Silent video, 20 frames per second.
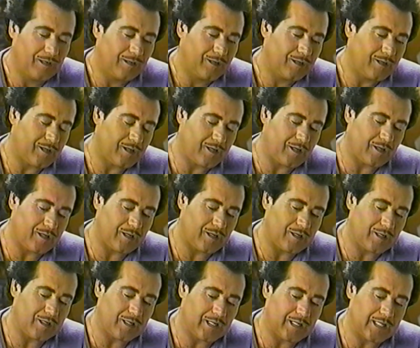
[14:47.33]

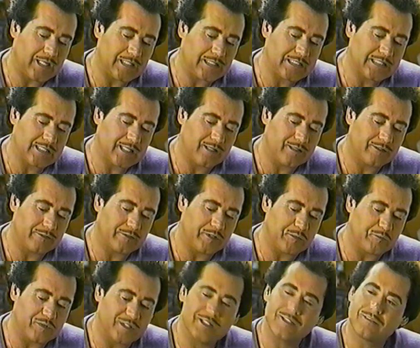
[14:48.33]
And I said to him,
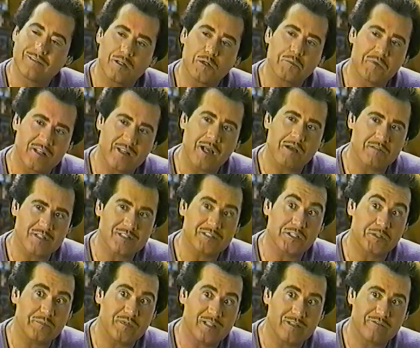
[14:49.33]
when he told me that was going to
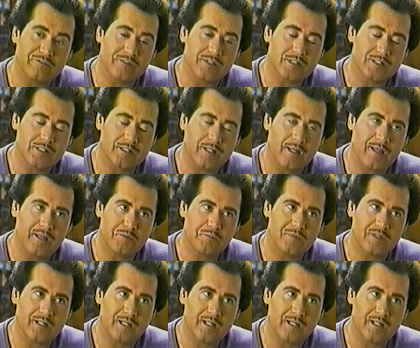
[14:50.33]
be the first engagement,